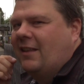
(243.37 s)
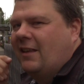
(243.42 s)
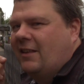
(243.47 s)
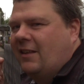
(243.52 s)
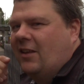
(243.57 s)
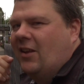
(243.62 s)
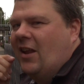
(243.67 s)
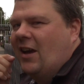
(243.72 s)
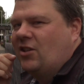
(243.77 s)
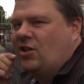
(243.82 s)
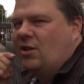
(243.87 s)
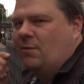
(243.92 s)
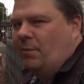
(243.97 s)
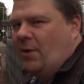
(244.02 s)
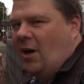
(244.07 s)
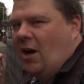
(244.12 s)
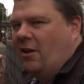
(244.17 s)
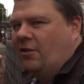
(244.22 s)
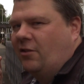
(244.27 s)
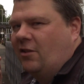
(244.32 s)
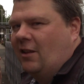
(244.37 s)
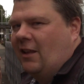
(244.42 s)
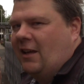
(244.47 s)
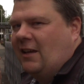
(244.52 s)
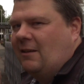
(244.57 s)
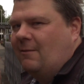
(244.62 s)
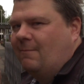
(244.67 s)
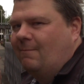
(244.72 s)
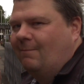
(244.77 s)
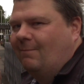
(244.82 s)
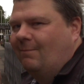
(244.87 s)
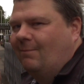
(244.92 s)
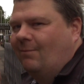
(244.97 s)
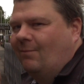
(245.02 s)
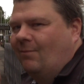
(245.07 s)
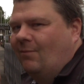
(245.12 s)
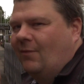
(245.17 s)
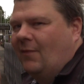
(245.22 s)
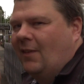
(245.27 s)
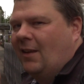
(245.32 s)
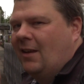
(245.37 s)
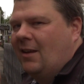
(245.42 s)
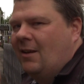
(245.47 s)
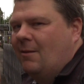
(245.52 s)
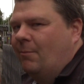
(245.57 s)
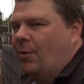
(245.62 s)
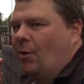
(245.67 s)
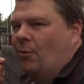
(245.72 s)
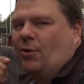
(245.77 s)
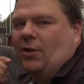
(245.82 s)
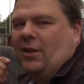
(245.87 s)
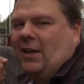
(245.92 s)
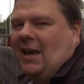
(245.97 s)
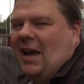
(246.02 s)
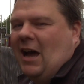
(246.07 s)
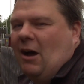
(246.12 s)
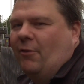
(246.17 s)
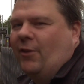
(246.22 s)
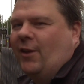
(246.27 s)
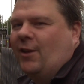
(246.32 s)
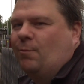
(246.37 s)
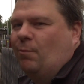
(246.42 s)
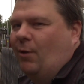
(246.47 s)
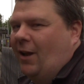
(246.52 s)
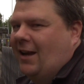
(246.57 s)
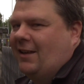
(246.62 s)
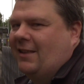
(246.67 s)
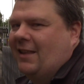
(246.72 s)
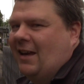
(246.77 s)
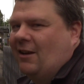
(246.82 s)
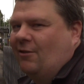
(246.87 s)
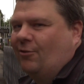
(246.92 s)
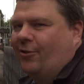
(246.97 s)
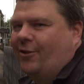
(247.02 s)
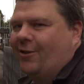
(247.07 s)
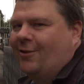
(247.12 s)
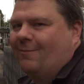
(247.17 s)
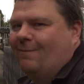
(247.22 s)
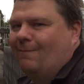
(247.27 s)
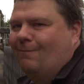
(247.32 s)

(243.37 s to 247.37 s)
this connection at Barnsley, but we'll see how this plays out.